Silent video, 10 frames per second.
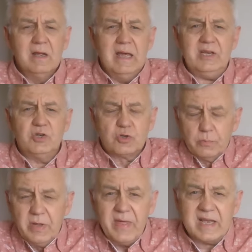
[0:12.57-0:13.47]
it's just
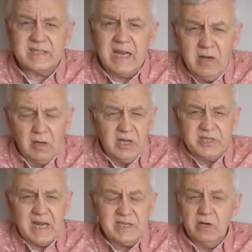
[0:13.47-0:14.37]
something that I seen earlier
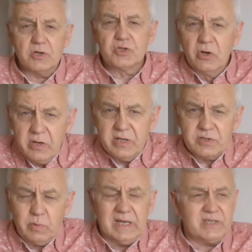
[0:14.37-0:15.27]
today. It's not a story.
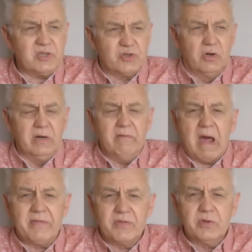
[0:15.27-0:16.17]
Well, it's a story
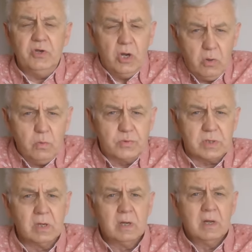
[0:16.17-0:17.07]
rather than news.
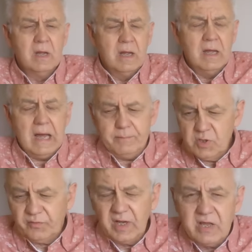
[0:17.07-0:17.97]
I'm
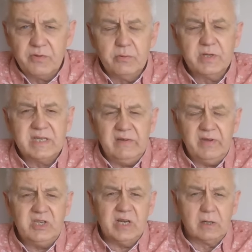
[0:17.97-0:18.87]
just flicking through the
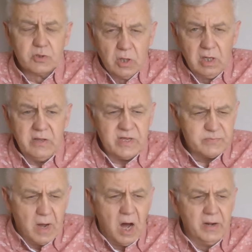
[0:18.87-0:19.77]
TV channels earlier this
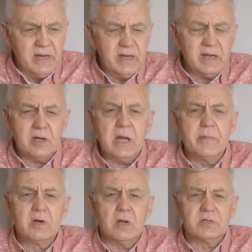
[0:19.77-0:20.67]
morning, and I came
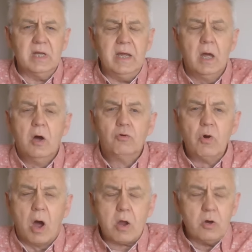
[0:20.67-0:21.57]
across a
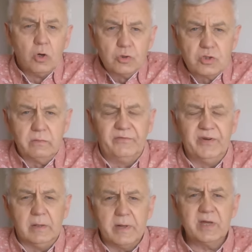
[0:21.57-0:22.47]
Rock Hudson
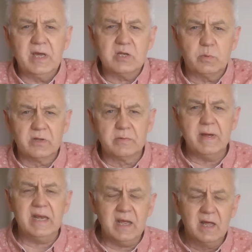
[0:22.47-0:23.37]
film. I think it's one of the
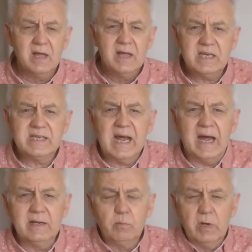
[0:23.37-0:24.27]
many he
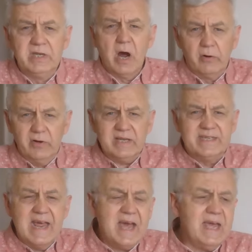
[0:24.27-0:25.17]
starred in with Doris
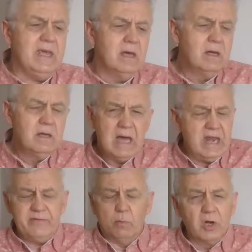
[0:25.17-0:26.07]
Day. I
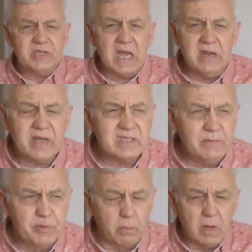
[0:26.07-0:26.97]
never watched any of it. I seen
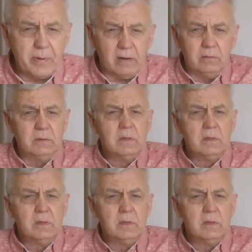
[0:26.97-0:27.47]
probably about